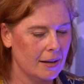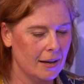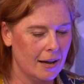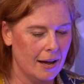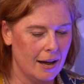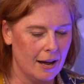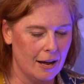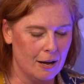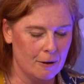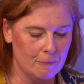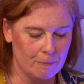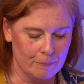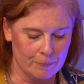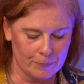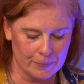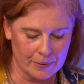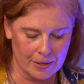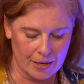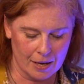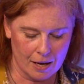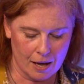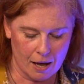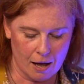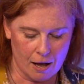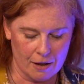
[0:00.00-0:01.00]

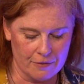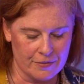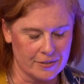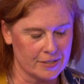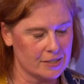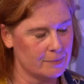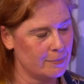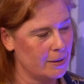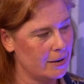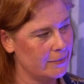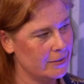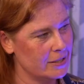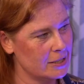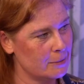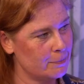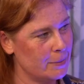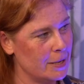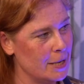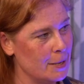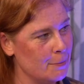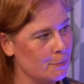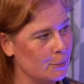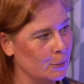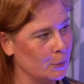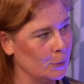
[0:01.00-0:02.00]
I've experienced
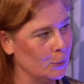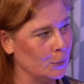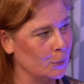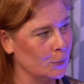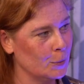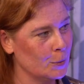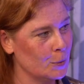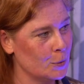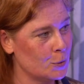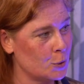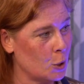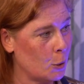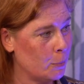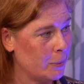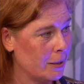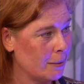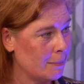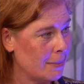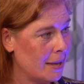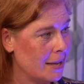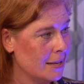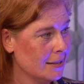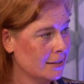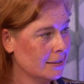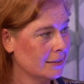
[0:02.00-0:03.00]
people stopping
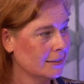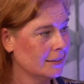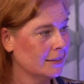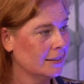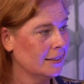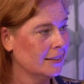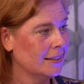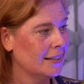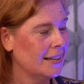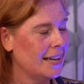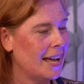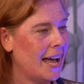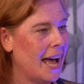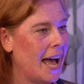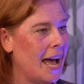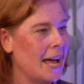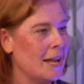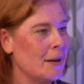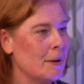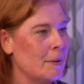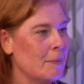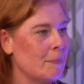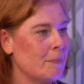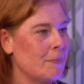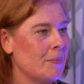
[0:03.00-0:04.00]
me,
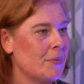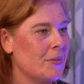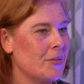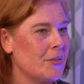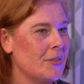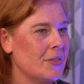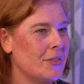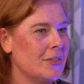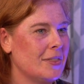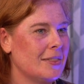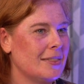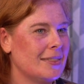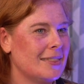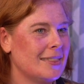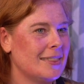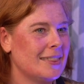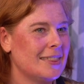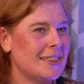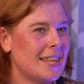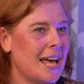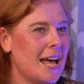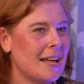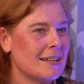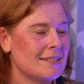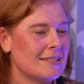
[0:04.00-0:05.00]
and
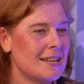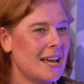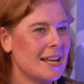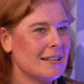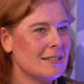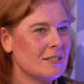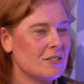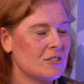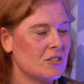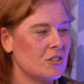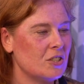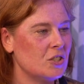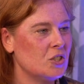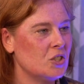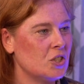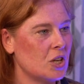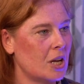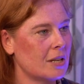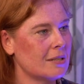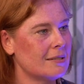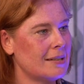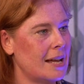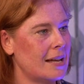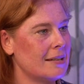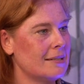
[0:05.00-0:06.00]
that tends to
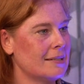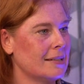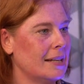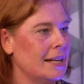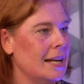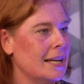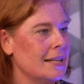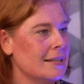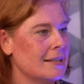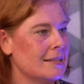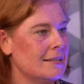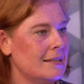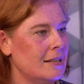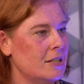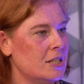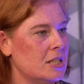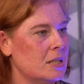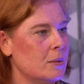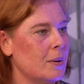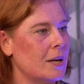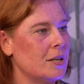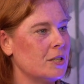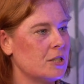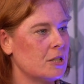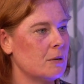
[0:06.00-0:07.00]
just escalate the
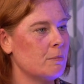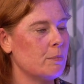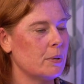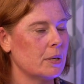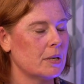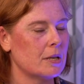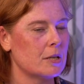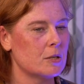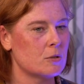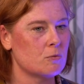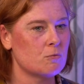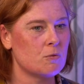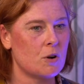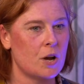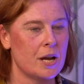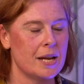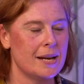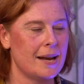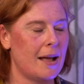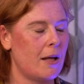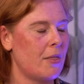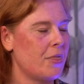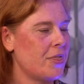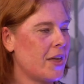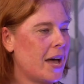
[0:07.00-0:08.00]
situation, because right
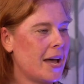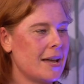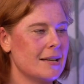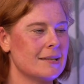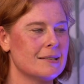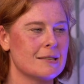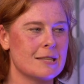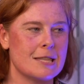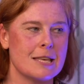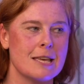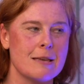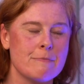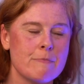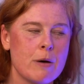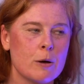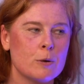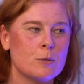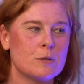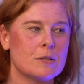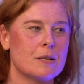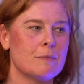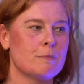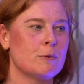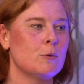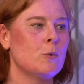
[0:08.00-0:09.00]
now that is the
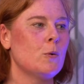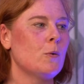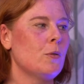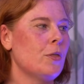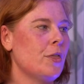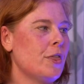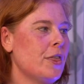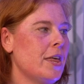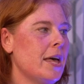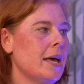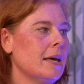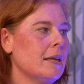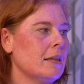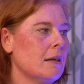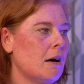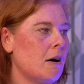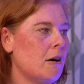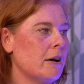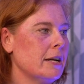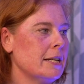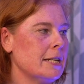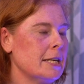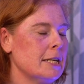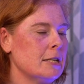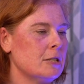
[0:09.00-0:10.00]
most important thing that
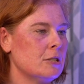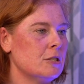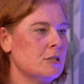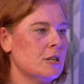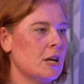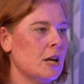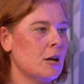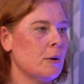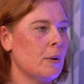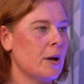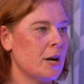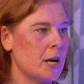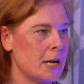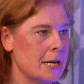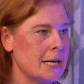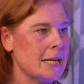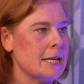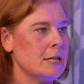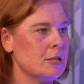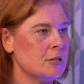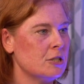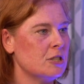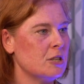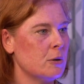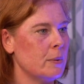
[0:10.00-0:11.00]
I need to do, and I
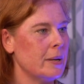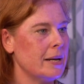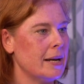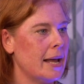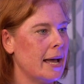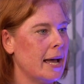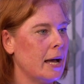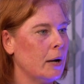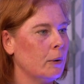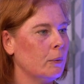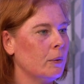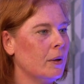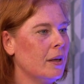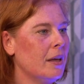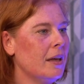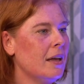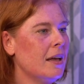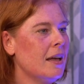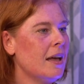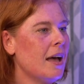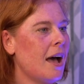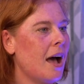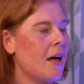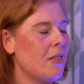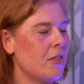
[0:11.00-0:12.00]
need to do it now.
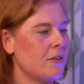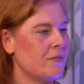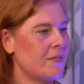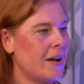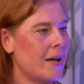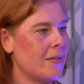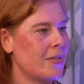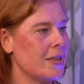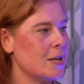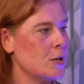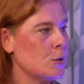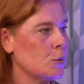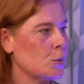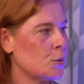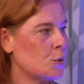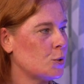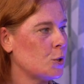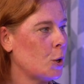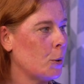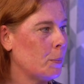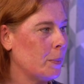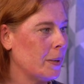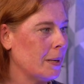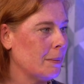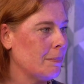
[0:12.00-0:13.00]
And the fact that you're
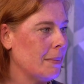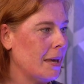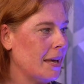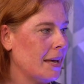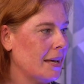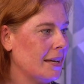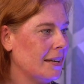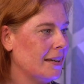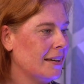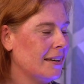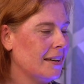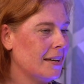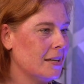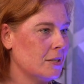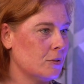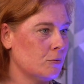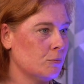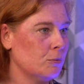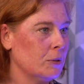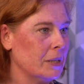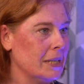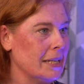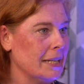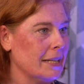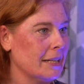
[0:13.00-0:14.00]
stopping me is
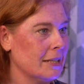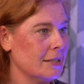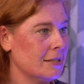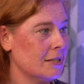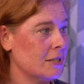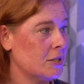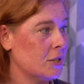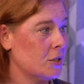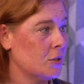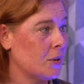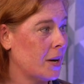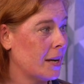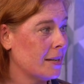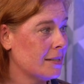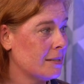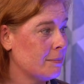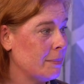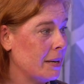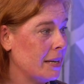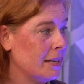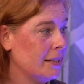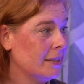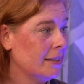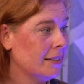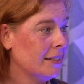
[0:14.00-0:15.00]
really going to distress
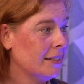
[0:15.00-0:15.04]
me.